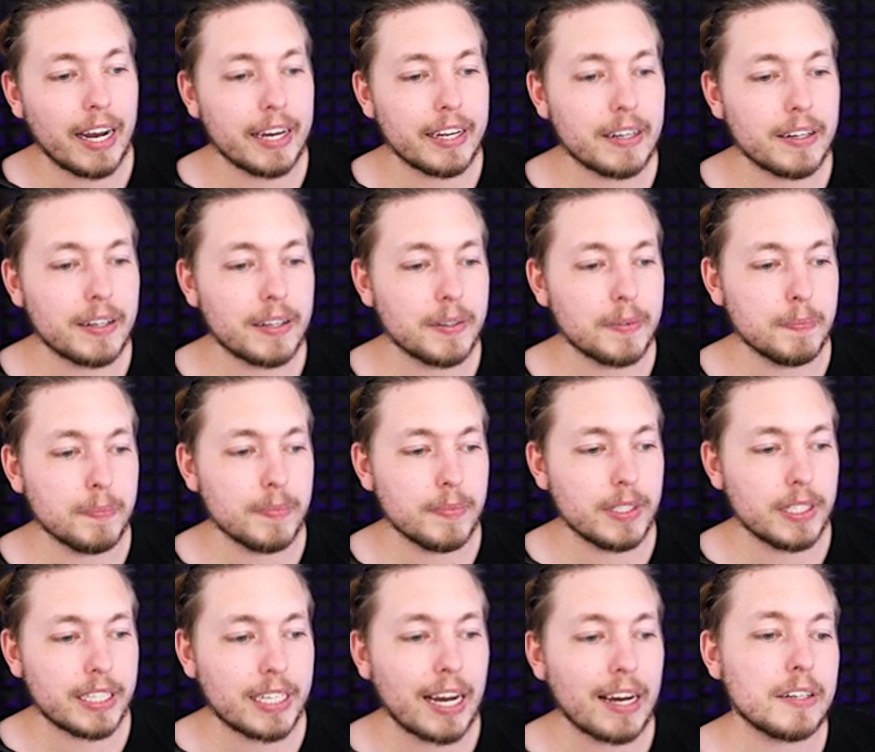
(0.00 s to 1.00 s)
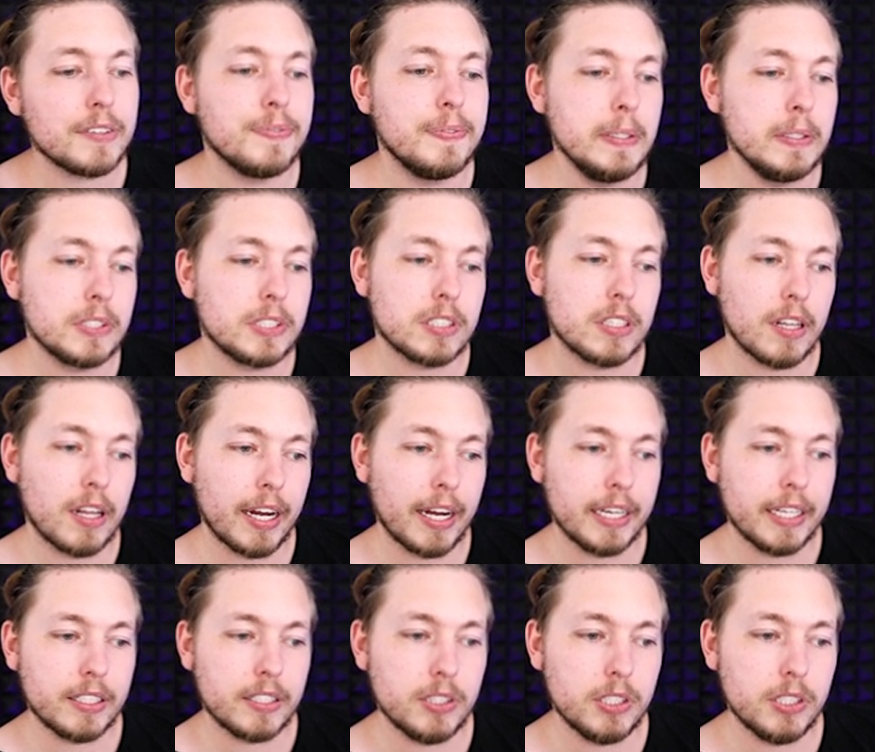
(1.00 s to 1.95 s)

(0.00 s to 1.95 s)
kind of it kind of feels like,